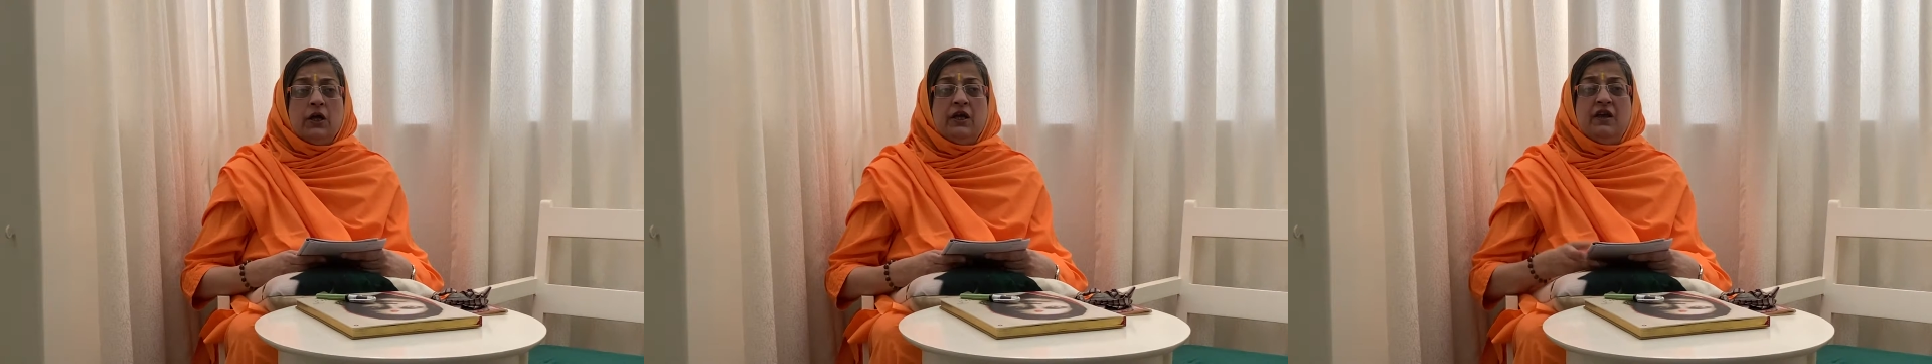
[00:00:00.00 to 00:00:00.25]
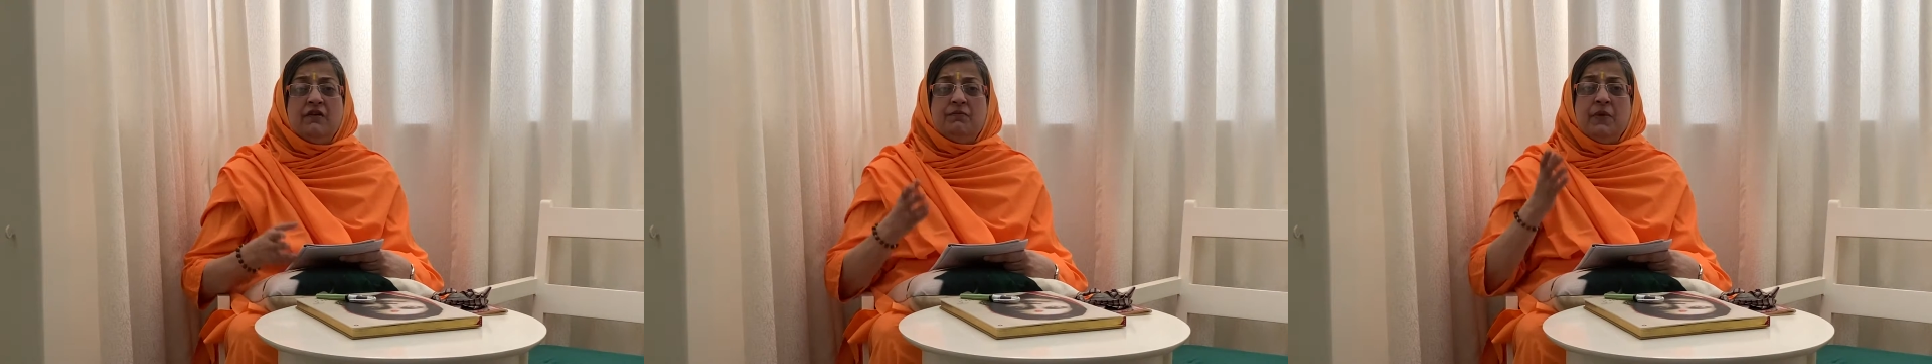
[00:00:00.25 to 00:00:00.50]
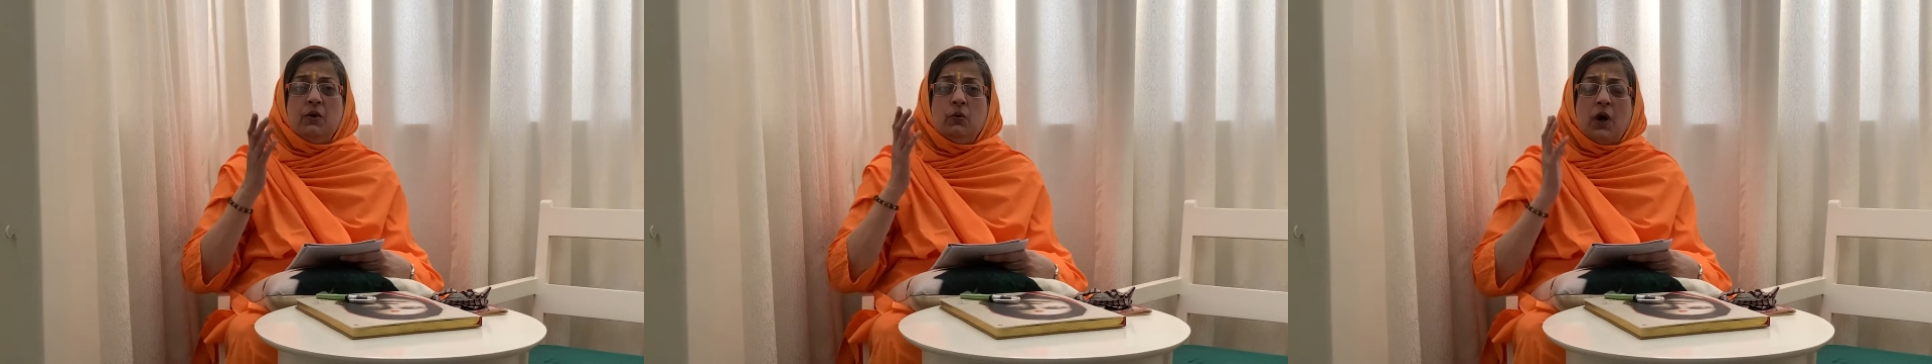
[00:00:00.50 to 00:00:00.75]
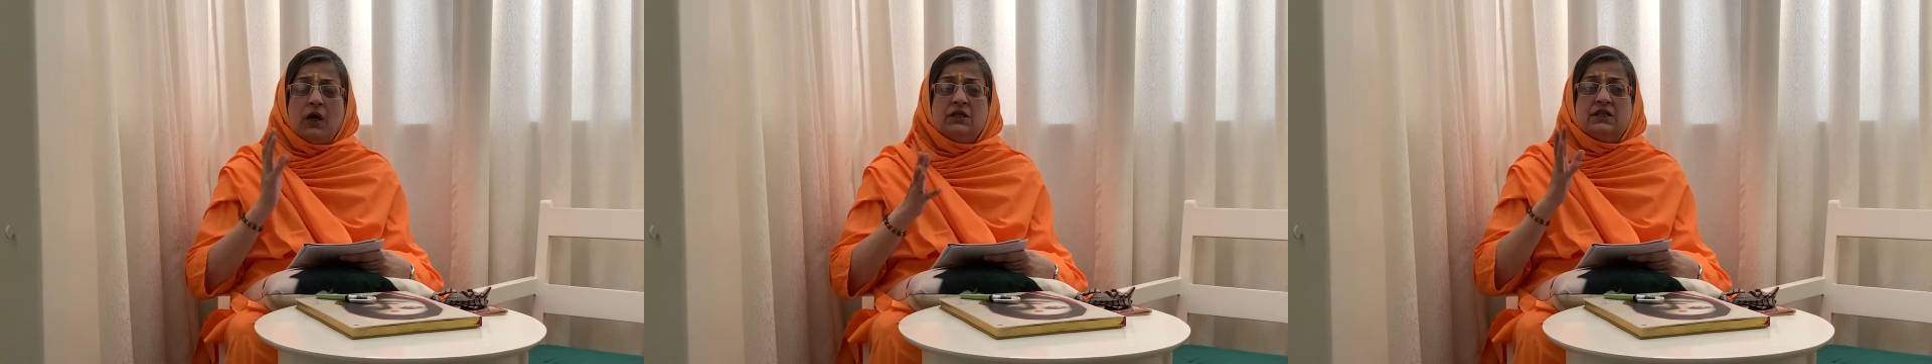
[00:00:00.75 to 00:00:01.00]
Give me
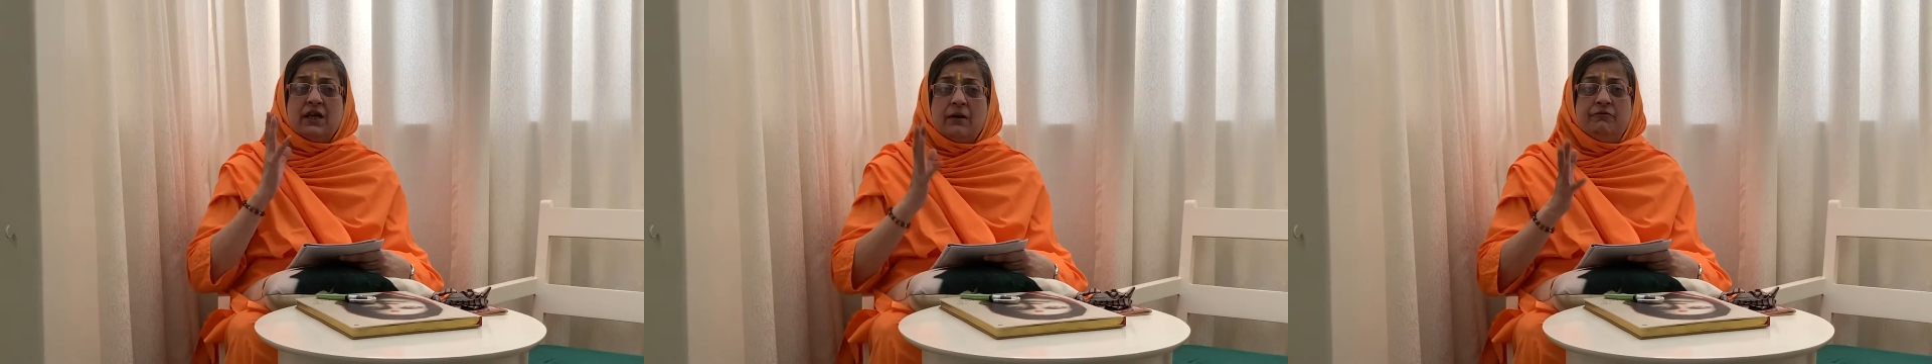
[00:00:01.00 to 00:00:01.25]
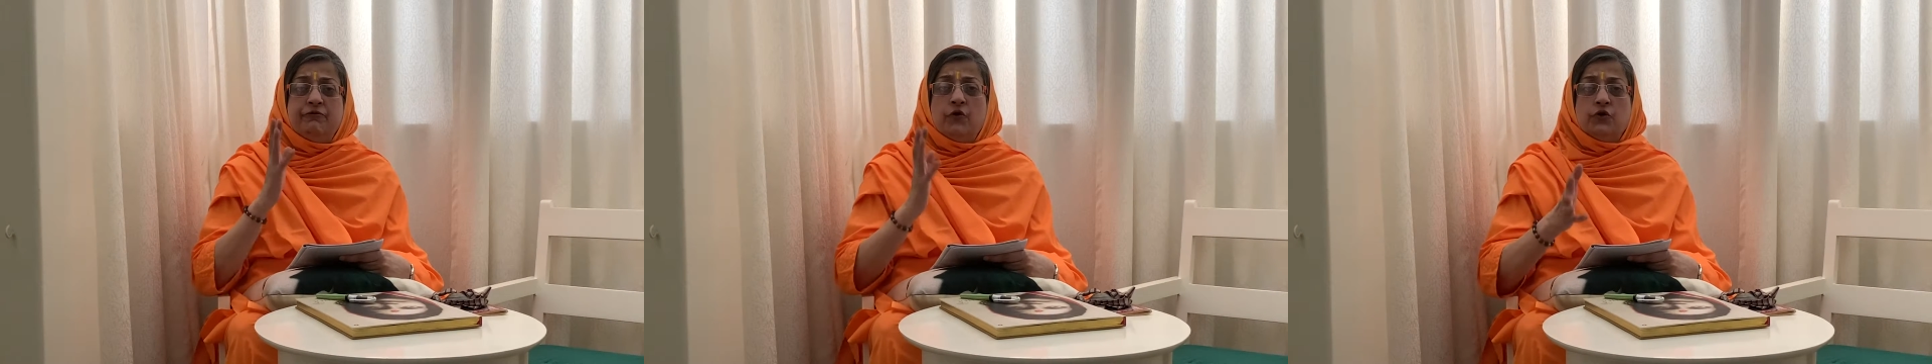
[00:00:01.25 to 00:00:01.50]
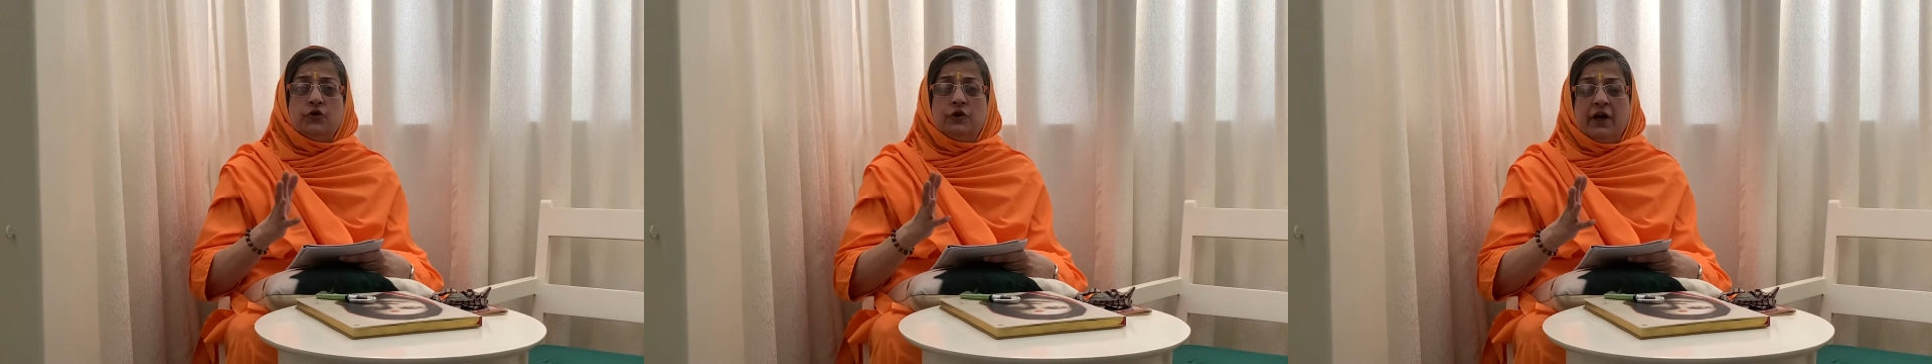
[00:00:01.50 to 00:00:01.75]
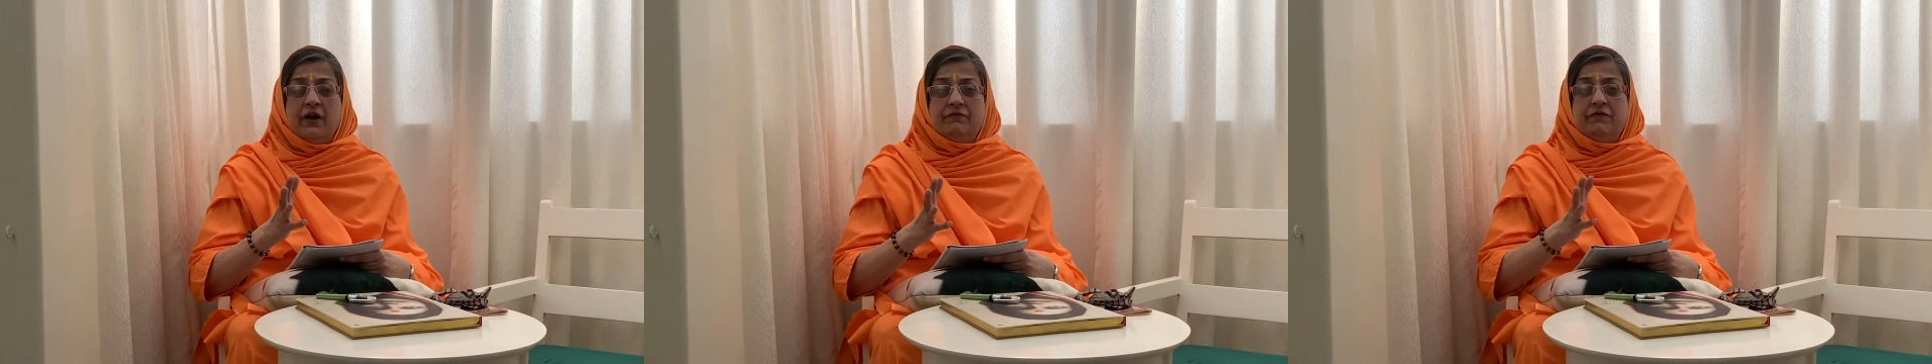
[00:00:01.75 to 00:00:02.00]
some
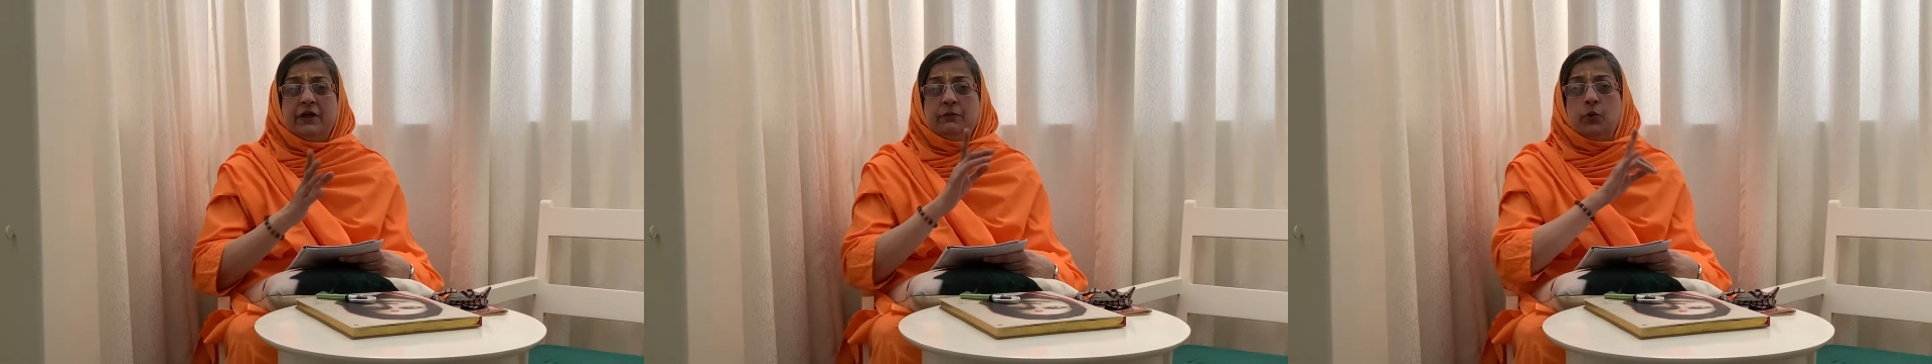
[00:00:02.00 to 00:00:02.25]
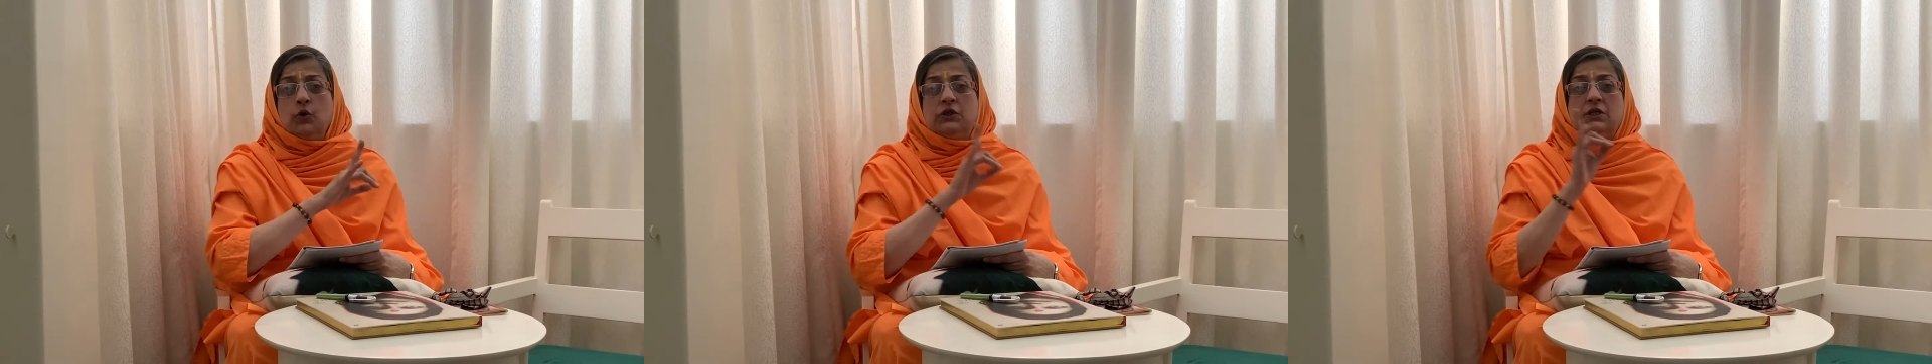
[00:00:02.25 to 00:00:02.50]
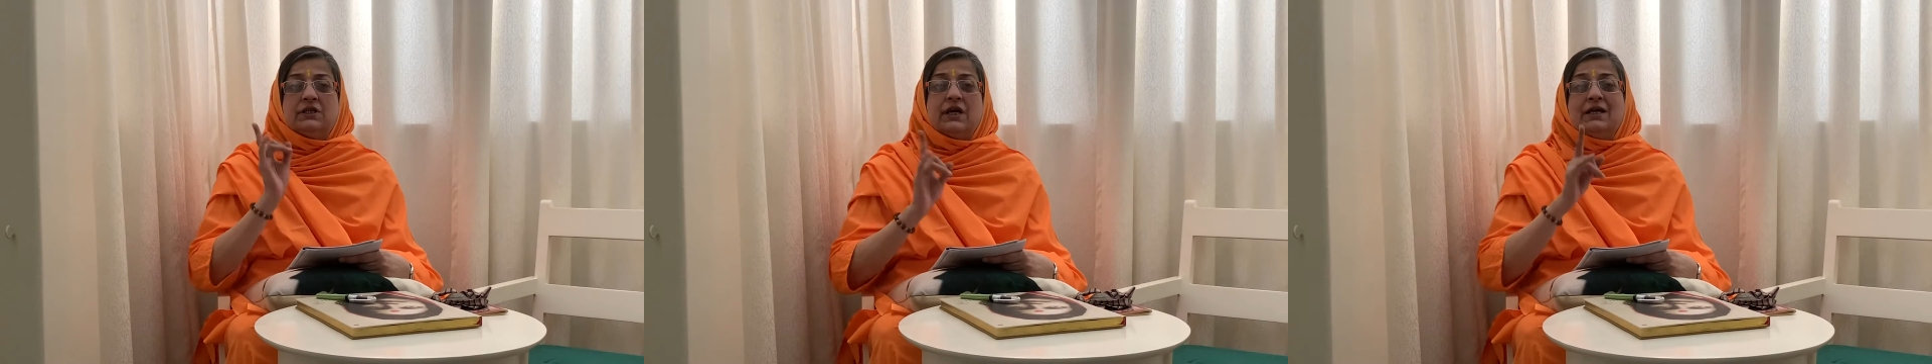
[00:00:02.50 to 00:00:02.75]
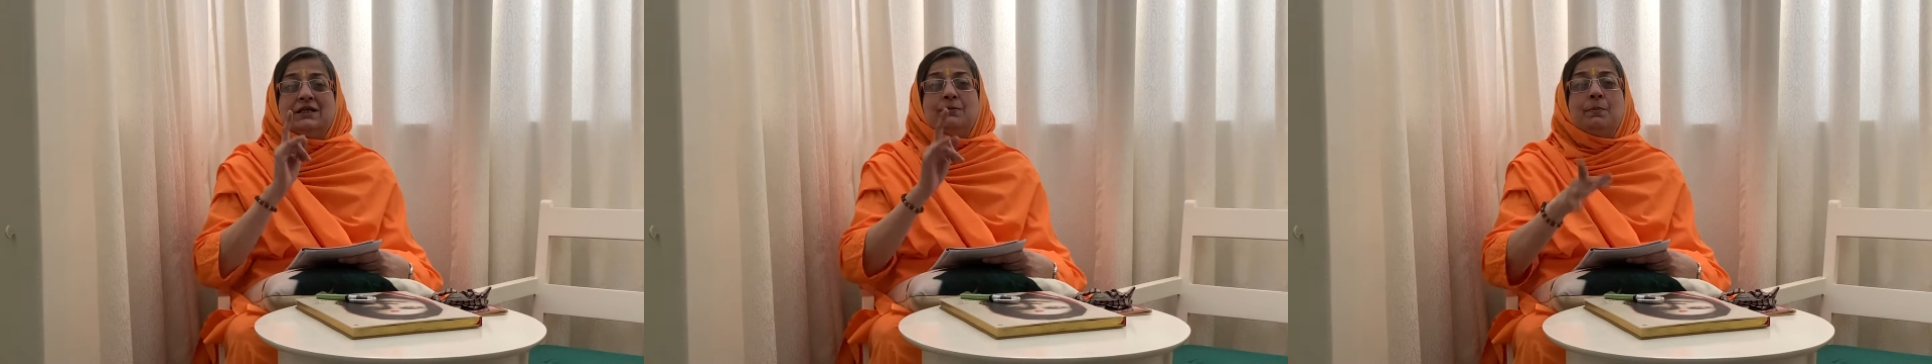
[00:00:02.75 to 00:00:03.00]
photograph where both the
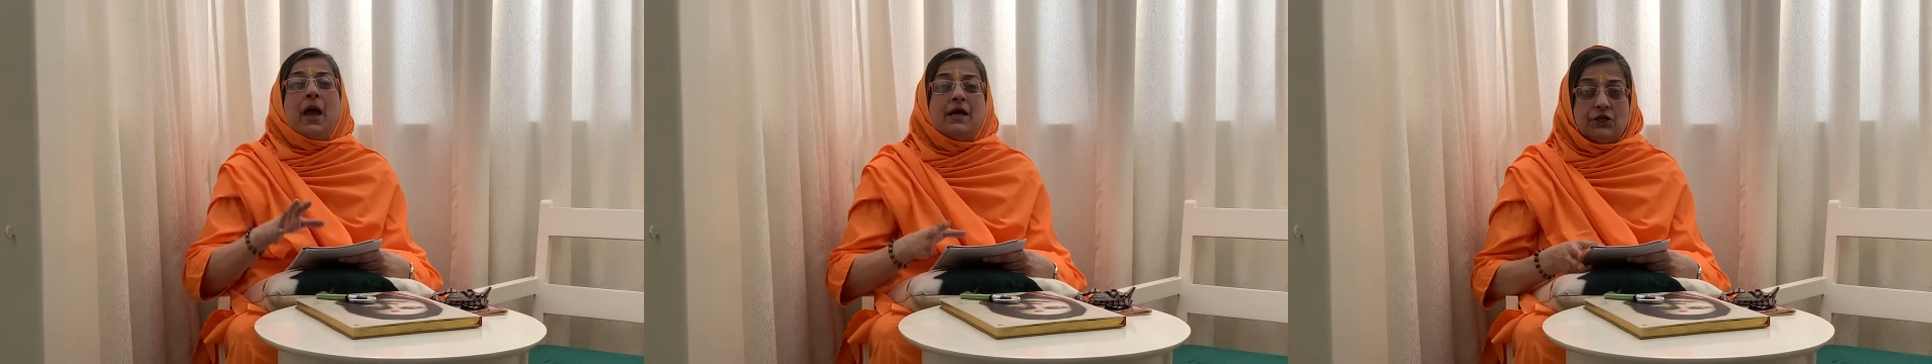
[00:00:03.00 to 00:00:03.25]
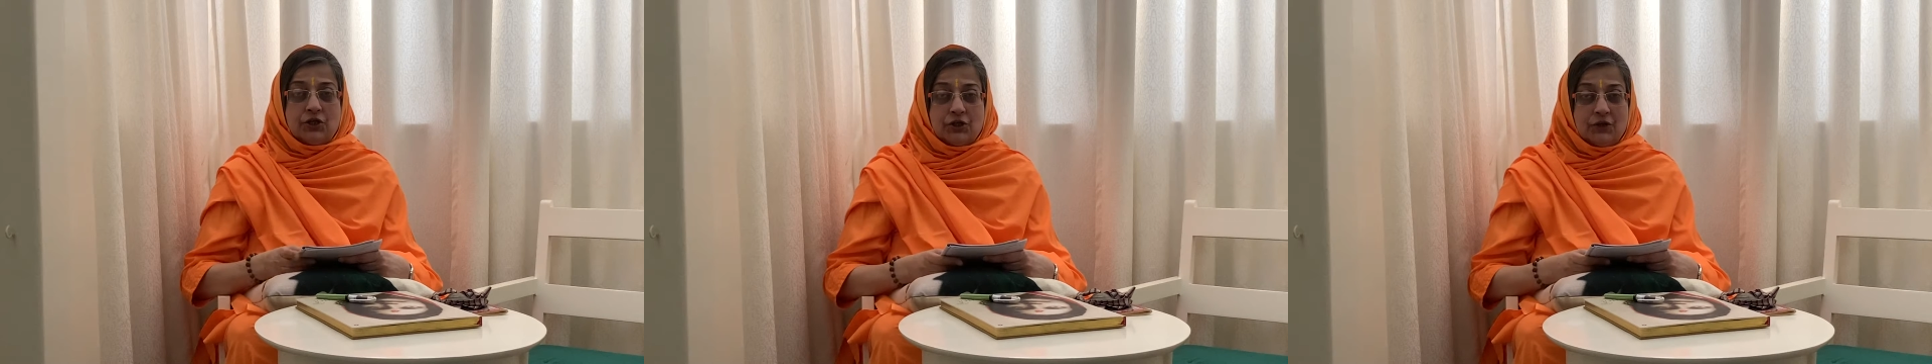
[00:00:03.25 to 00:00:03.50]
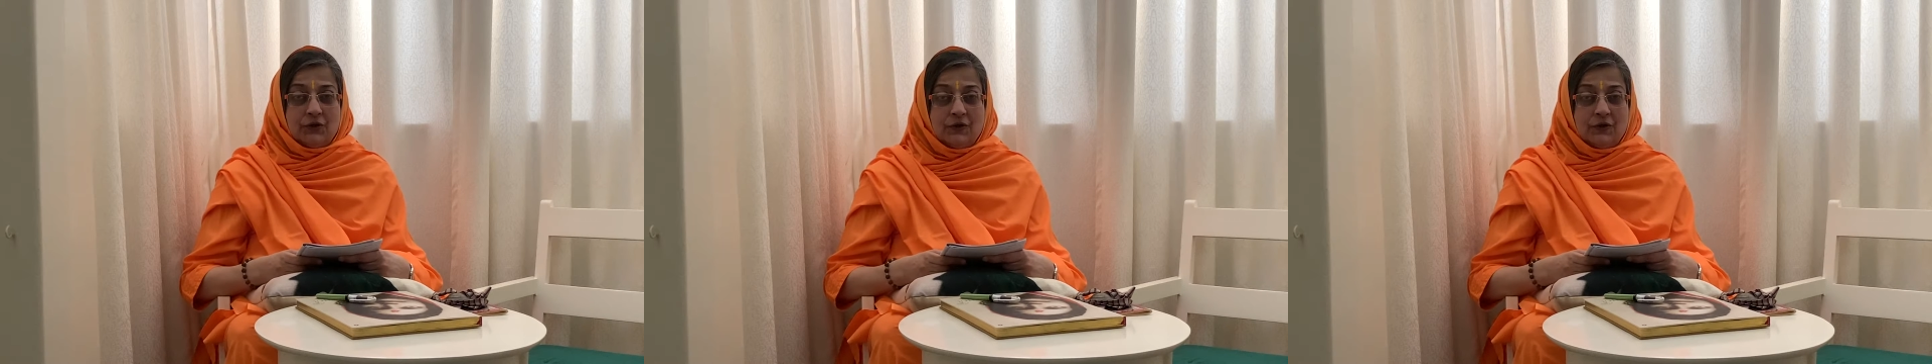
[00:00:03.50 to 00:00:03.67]
sides match.